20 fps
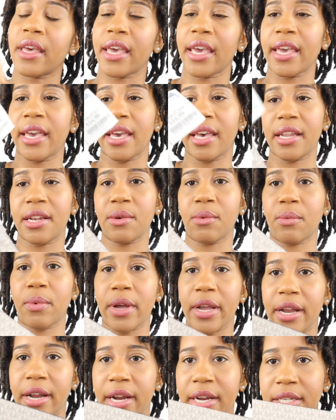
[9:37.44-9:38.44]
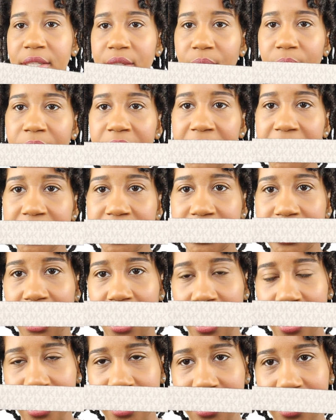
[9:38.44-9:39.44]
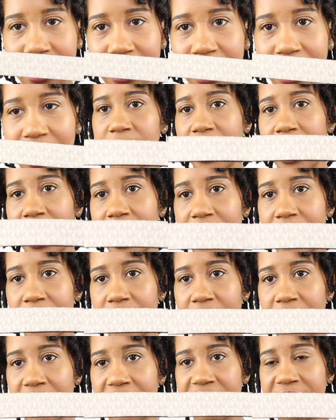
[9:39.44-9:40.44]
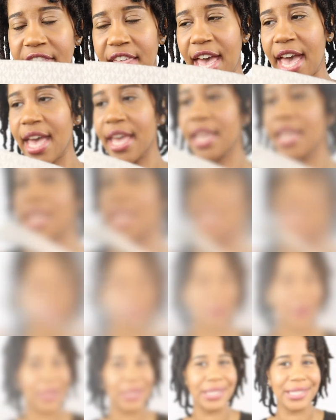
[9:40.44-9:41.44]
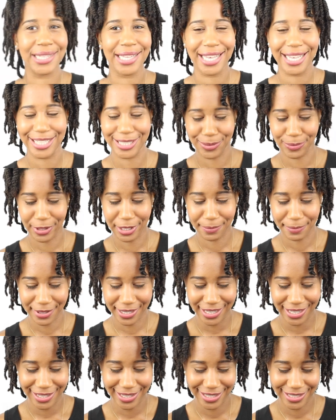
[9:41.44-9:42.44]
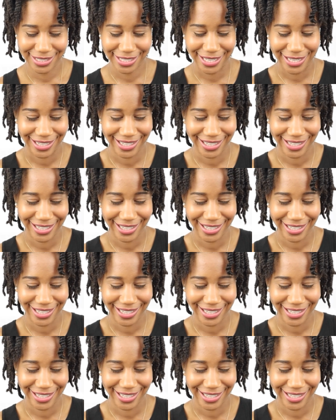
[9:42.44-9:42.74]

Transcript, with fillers: and wear it on this side. I love that. I was just balling last week because